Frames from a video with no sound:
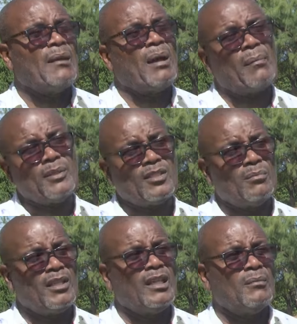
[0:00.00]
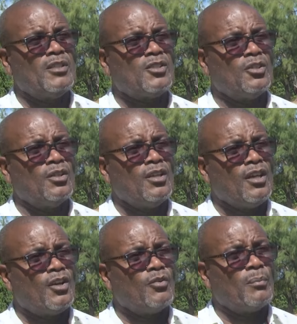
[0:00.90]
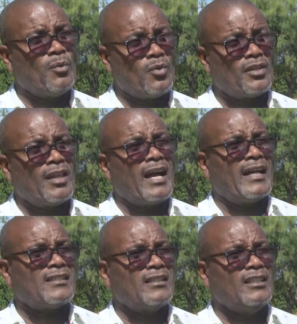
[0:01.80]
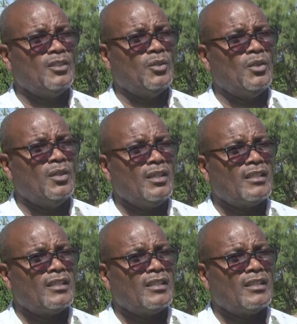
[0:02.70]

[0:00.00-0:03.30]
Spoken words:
I'm happy to be able to report that, you know,